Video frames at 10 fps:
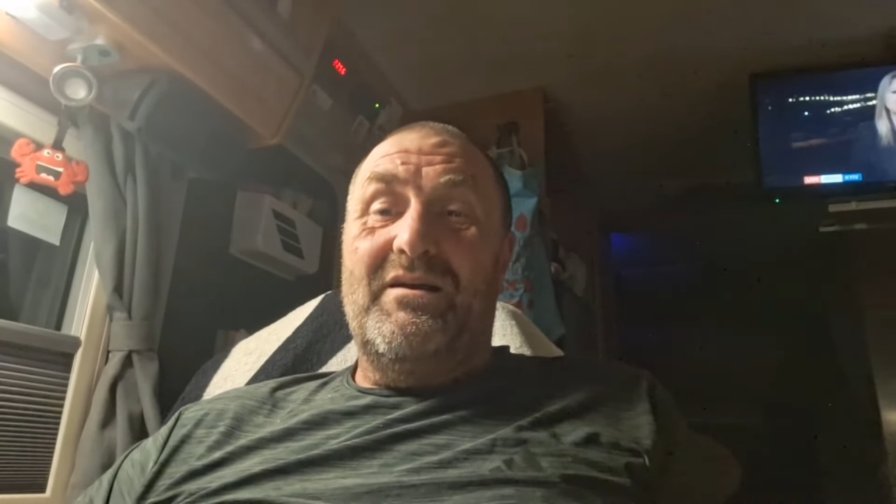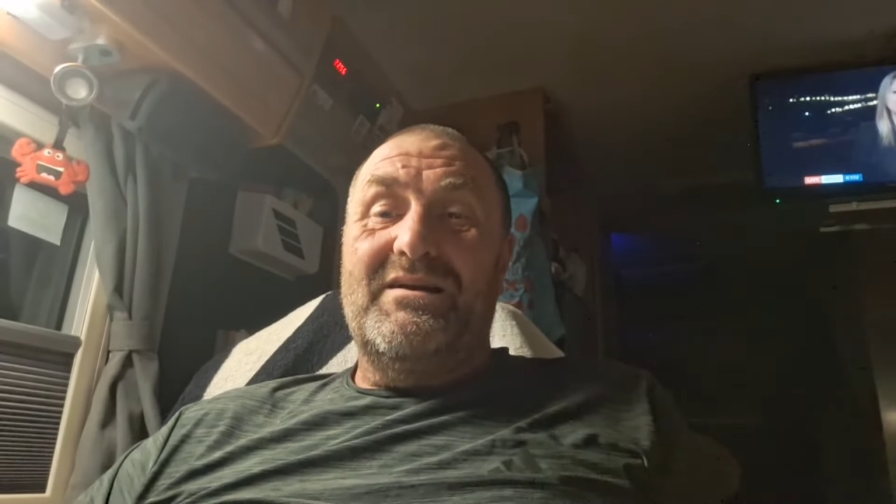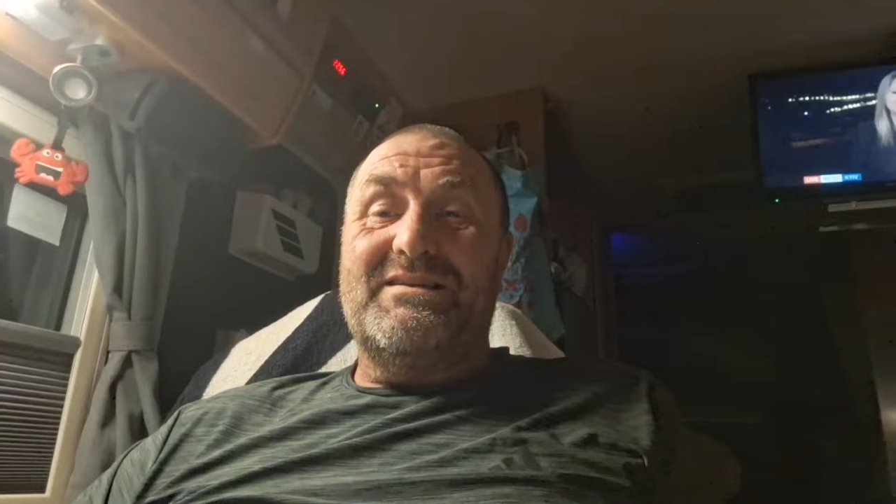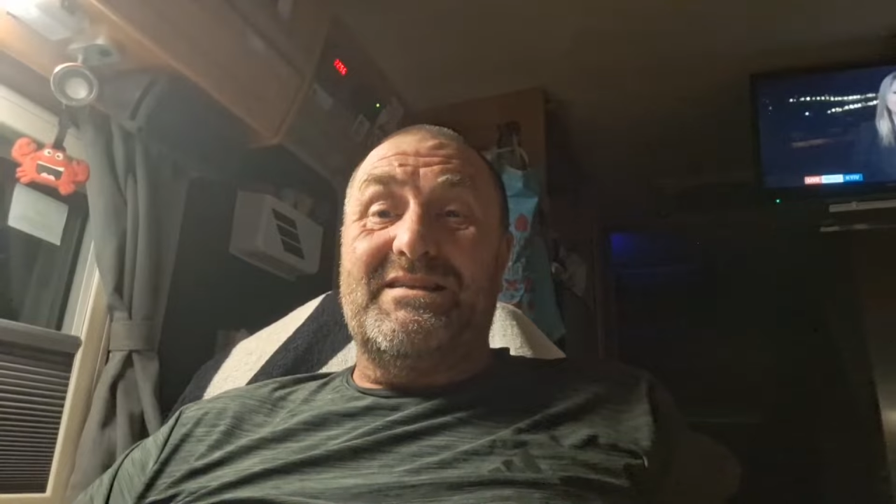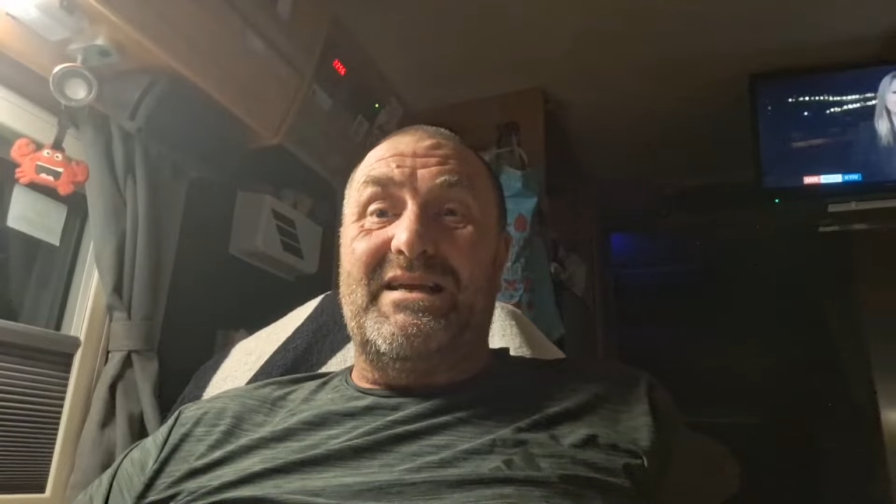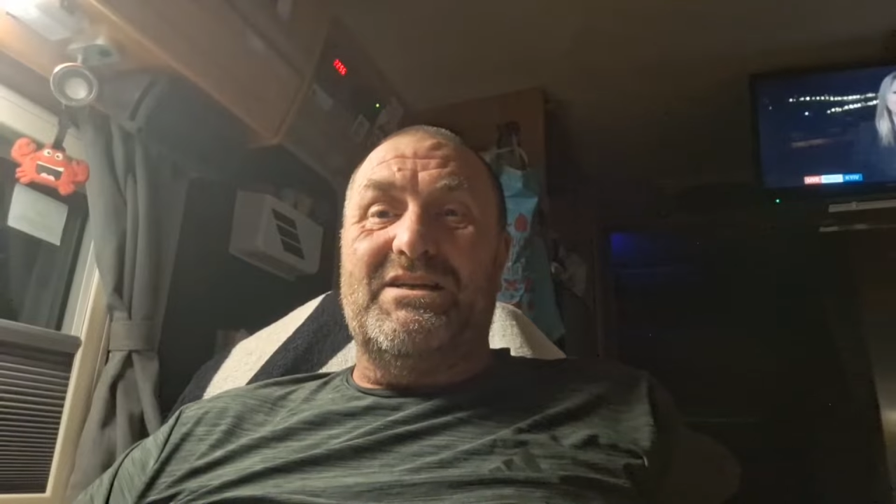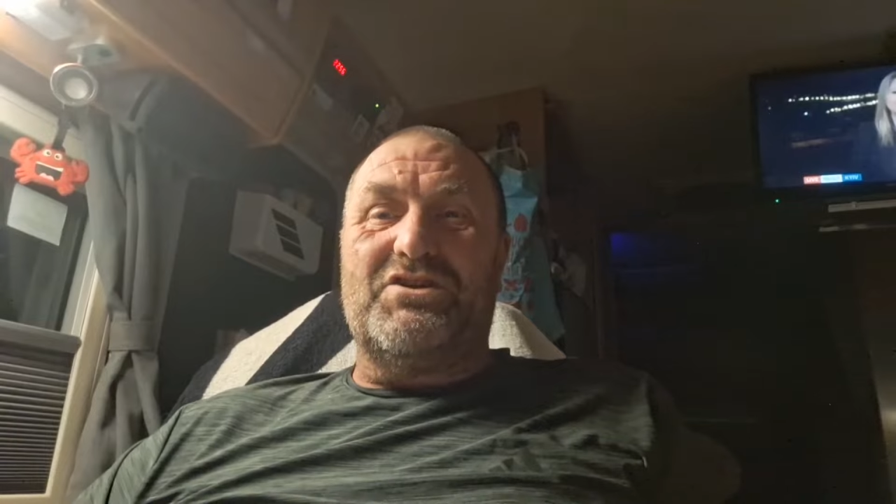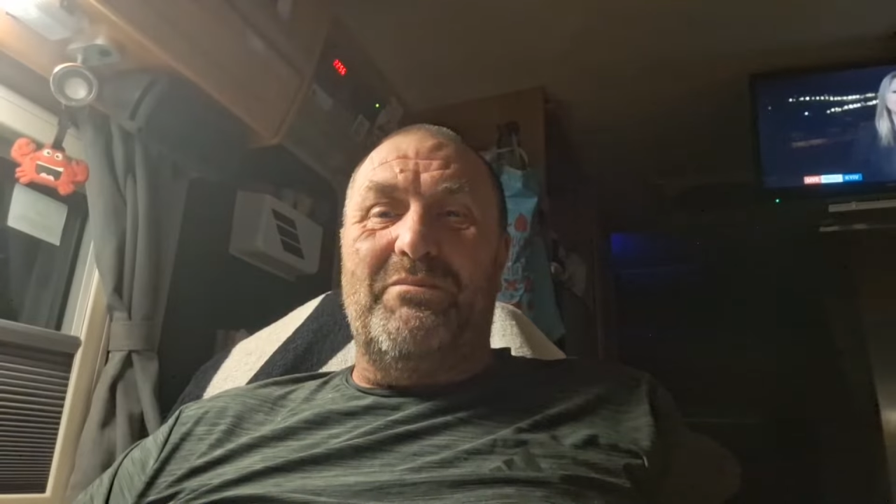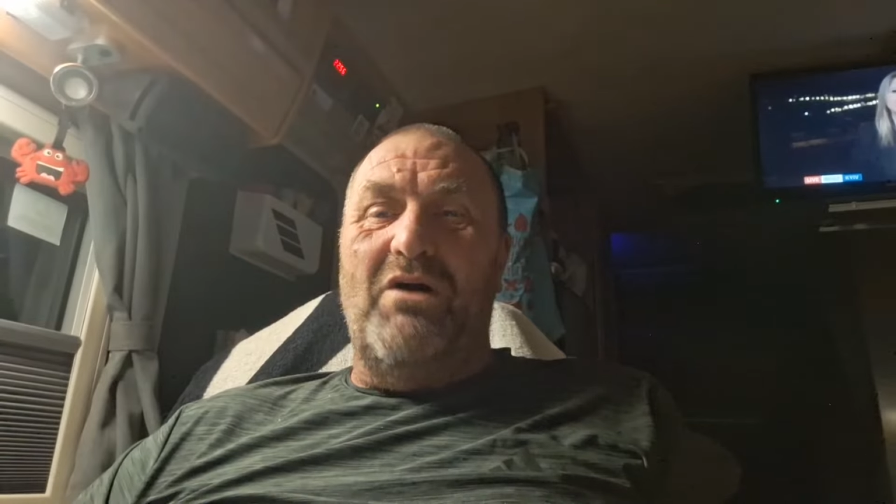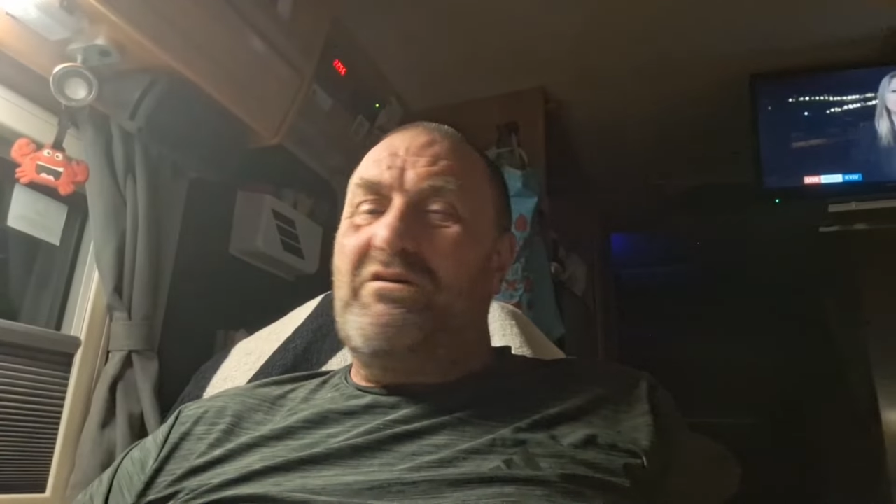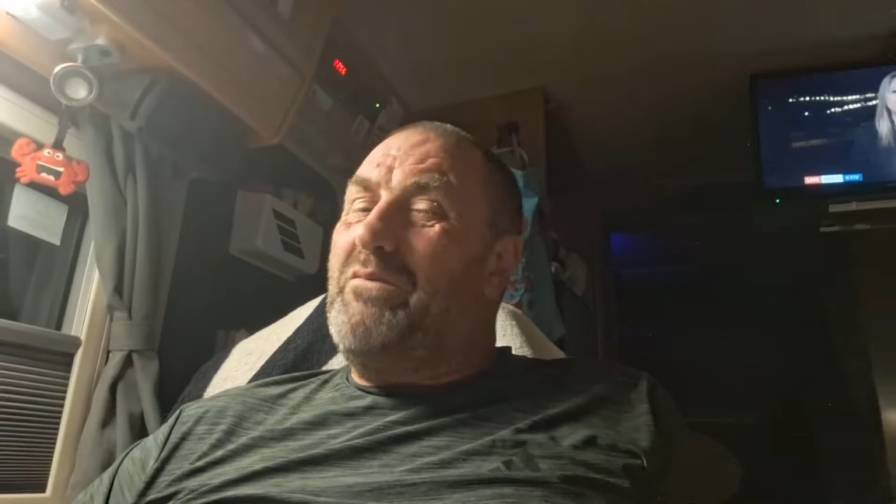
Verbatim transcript: See you tomorrow